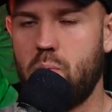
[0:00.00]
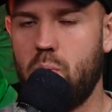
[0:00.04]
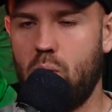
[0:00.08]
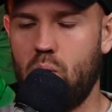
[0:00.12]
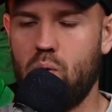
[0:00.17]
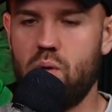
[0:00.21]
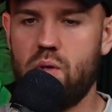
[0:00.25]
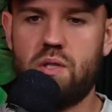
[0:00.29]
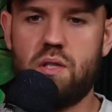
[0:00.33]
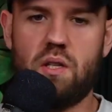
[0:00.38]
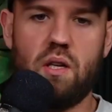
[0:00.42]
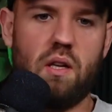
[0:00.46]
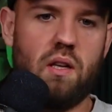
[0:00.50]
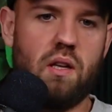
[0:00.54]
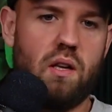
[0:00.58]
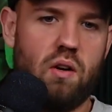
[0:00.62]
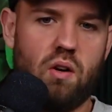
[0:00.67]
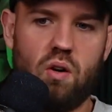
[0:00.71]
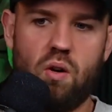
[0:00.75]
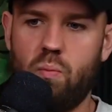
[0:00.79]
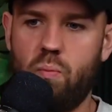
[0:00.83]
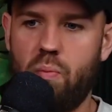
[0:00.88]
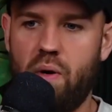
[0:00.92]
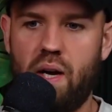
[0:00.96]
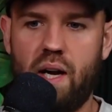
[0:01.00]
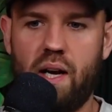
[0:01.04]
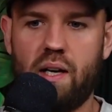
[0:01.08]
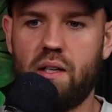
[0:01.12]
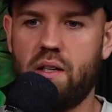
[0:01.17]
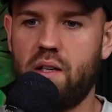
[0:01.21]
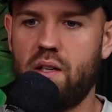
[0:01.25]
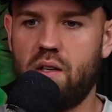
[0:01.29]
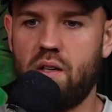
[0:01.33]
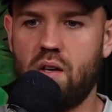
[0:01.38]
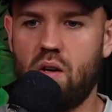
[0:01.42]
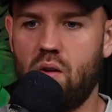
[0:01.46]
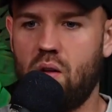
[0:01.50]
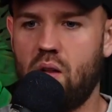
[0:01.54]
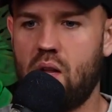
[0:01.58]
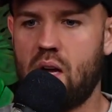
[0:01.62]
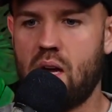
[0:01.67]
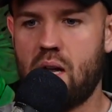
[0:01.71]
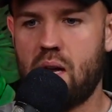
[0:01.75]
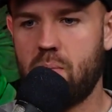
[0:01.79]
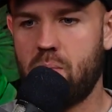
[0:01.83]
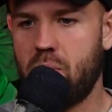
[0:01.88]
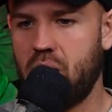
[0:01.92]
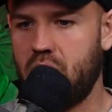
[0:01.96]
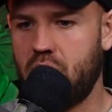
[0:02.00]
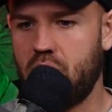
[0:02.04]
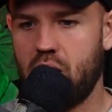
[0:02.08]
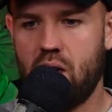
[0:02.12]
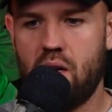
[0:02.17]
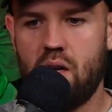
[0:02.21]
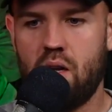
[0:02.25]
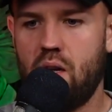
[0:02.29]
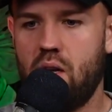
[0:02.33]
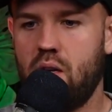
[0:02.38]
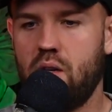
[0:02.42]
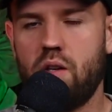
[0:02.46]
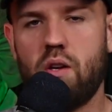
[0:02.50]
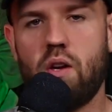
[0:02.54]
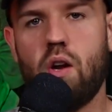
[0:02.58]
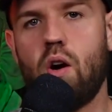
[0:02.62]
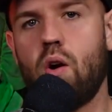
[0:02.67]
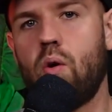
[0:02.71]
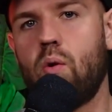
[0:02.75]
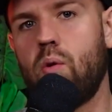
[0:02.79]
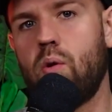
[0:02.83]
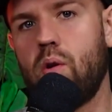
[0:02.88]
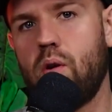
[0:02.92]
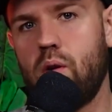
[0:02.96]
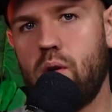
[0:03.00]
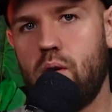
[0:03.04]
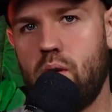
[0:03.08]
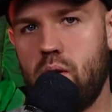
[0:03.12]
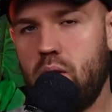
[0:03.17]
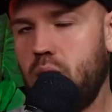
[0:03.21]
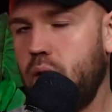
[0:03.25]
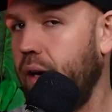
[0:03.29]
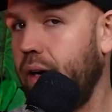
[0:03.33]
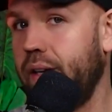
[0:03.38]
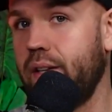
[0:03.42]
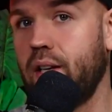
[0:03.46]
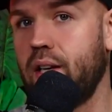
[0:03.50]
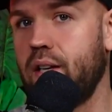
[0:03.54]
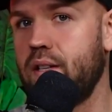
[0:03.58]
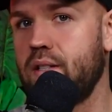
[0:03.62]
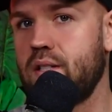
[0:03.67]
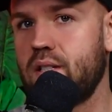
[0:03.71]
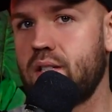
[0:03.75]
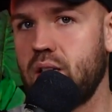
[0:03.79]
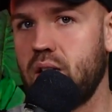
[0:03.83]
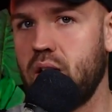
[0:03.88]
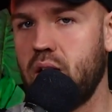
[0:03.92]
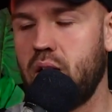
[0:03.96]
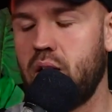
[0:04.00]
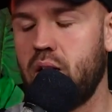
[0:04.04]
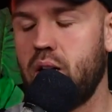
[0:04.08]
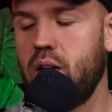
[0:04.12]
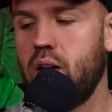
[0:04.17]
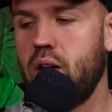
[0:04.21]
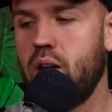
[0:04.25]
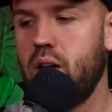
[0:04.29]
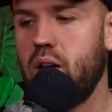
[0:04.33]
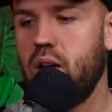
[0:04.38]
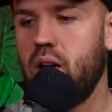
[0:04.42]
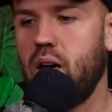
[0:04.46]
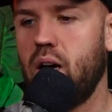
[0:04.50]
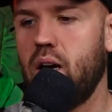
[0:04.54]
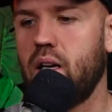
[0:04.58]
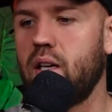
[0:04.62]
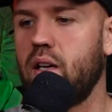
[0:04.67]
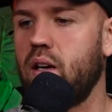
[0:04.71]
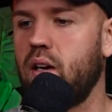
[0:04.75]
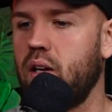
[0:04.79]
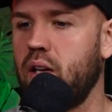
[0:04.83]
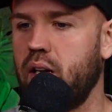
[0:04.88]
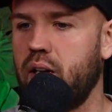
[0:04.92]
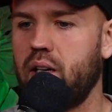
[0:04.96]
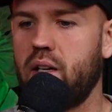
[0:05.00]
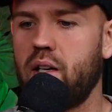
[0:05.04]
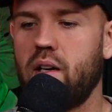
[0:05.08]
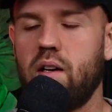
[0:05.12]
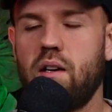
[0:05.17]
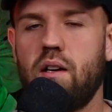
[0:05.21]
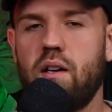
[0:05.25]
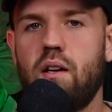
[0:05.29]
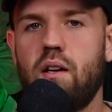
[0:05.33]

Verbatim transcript: post and they're all pregnant and all that? I'm like, no, I didn't see it. And they're like,